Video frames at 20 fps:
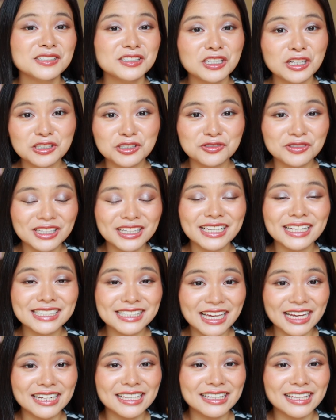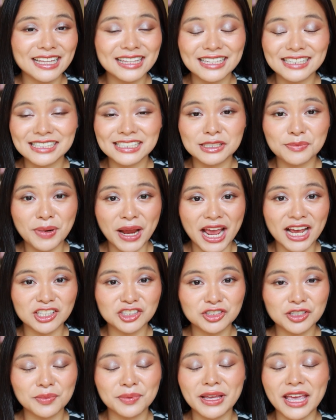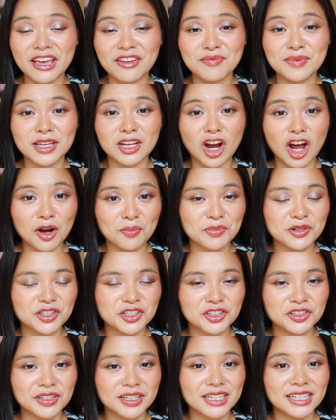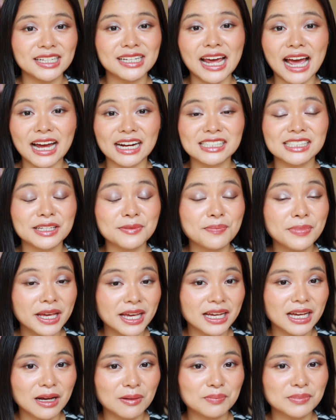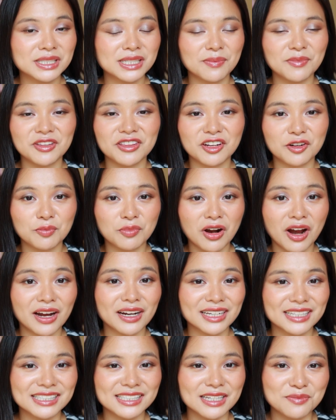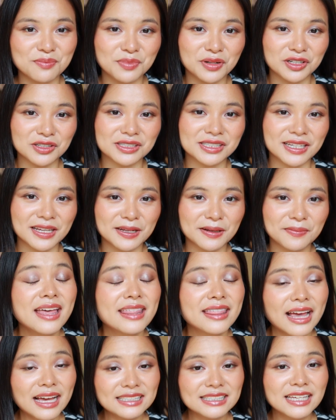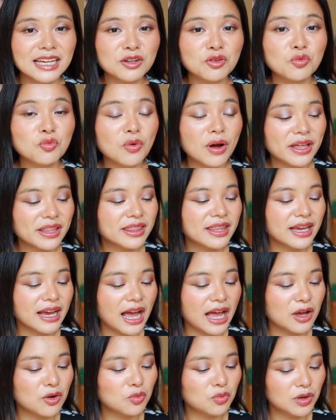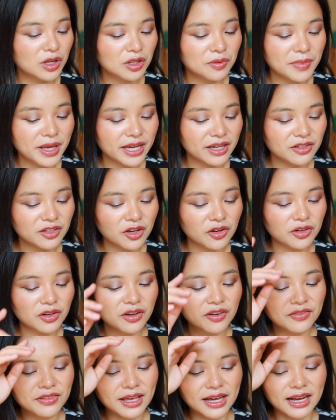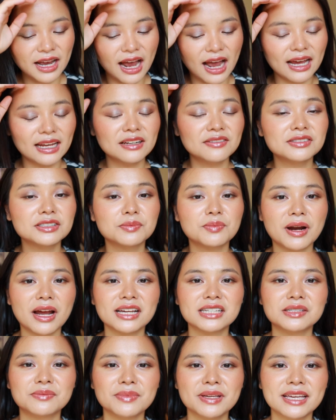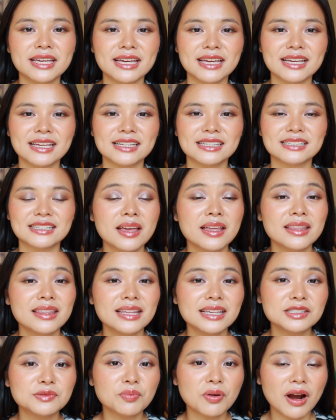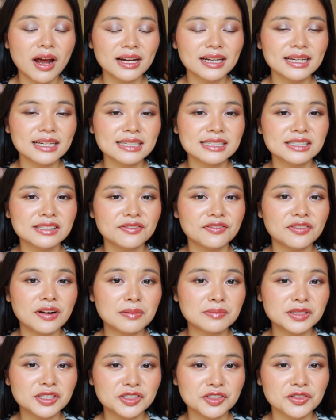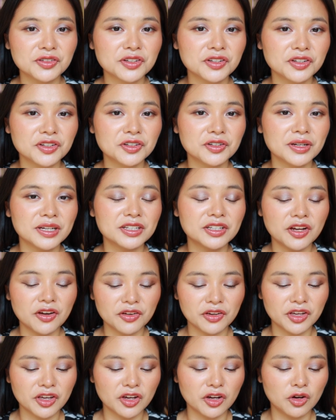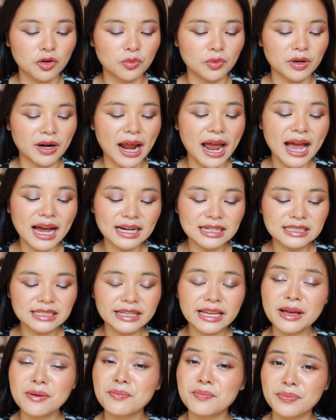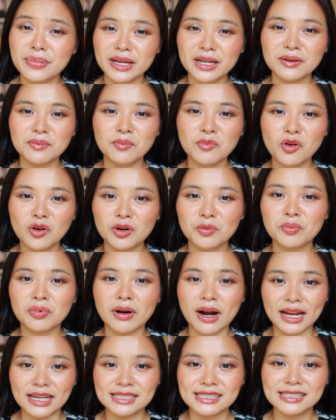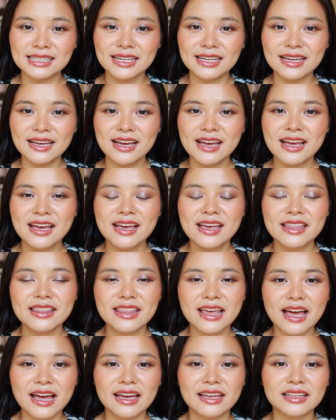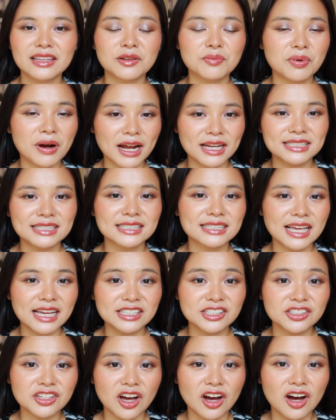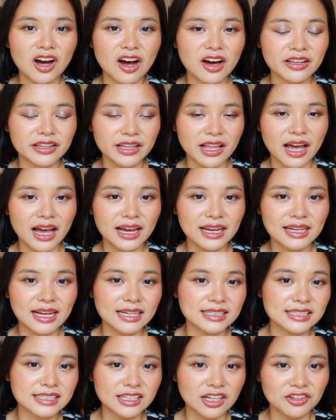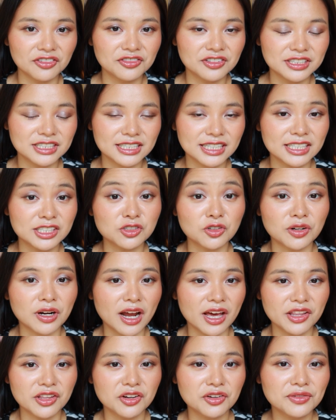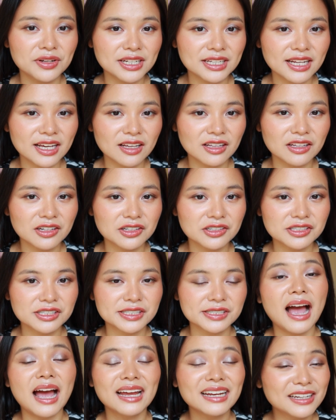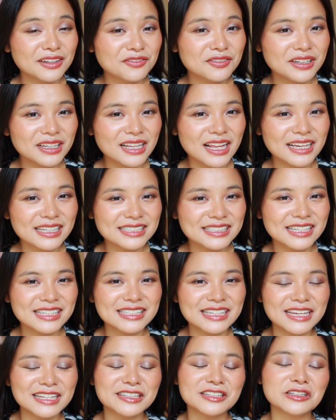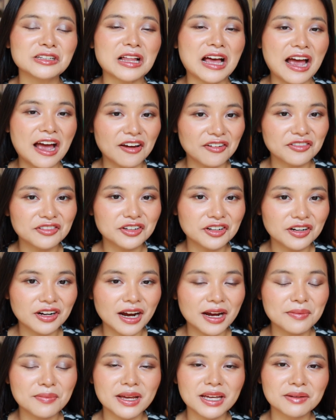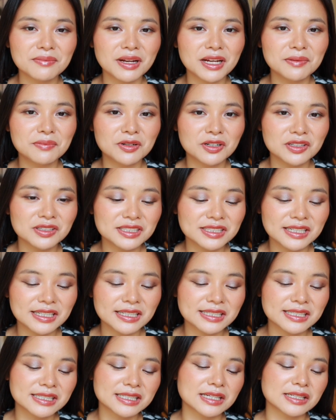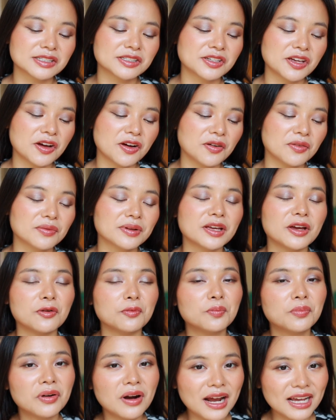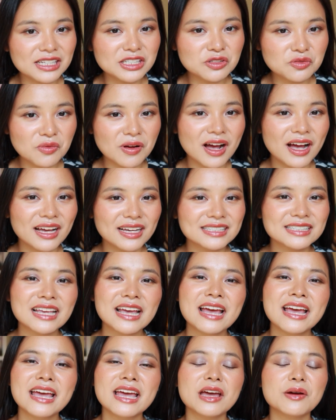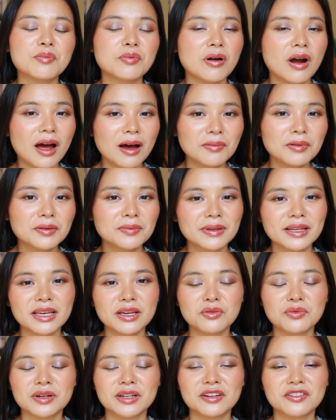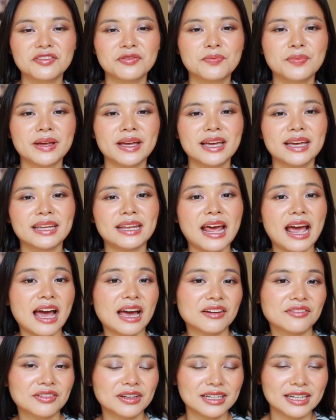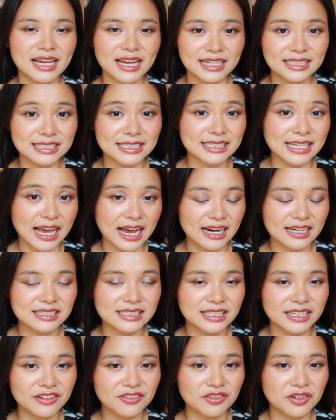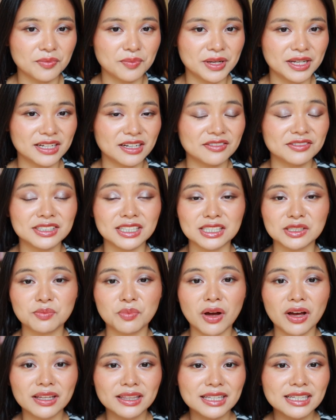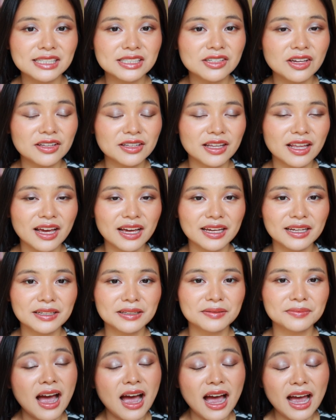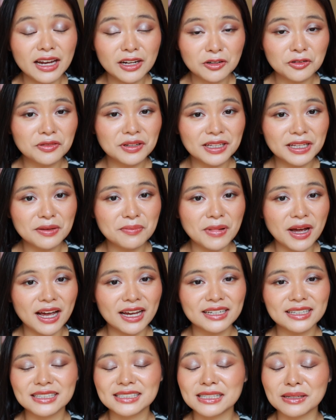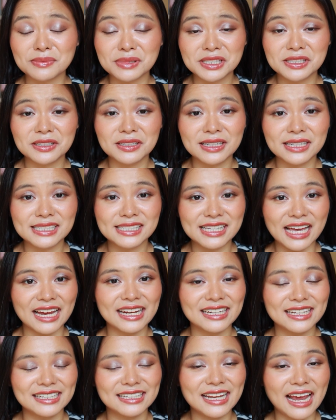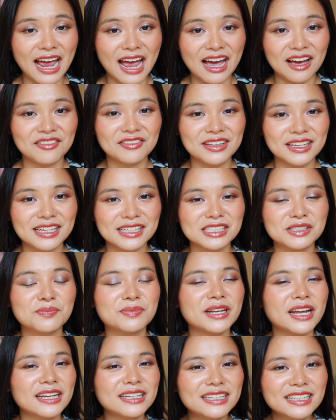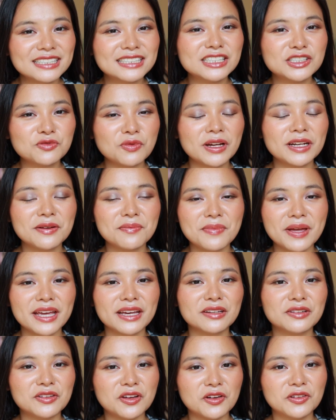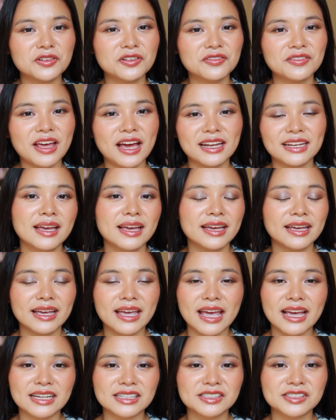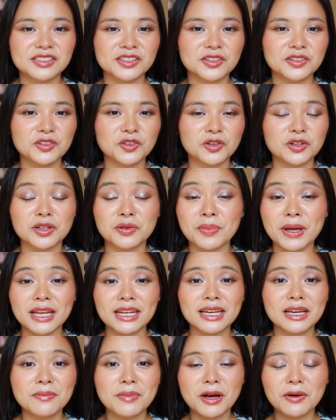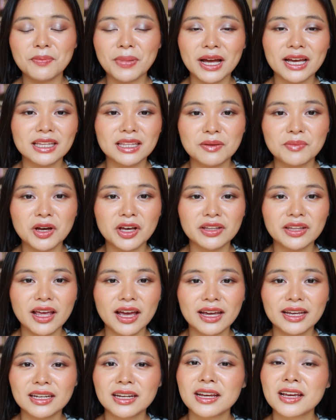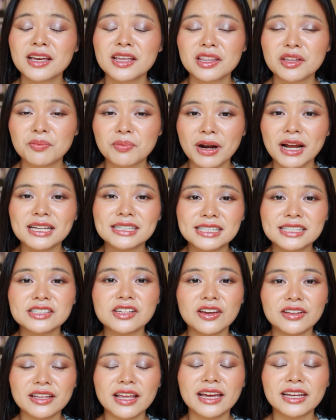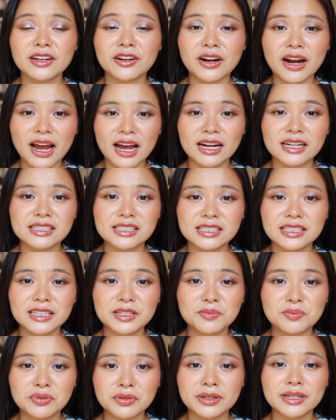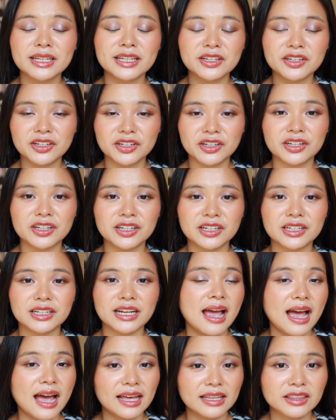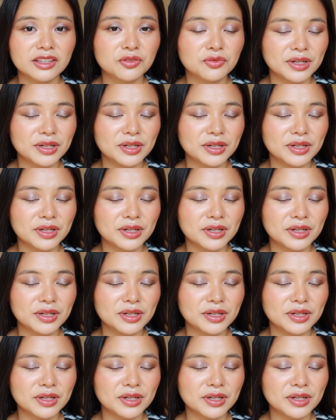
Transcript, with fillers: So I was really excited that this Japan trip gave me an opportunity to actually pick up some of their products in person. That said, one thing I will make note of that kind of surprised me is these products from Suqqu and Tokyo were actually a bit more pricey than the prices I saw online at Selfridges or other retailers. I didn't realize this until after I made my purchase, so you know, price-wise, it probably would have been advantageous actually for me to have just bought these online. I don't really mind because I'm still excited to have these, but I did just want to make note of that in case you're debating about buying them online. The prices online are actually pretty good at the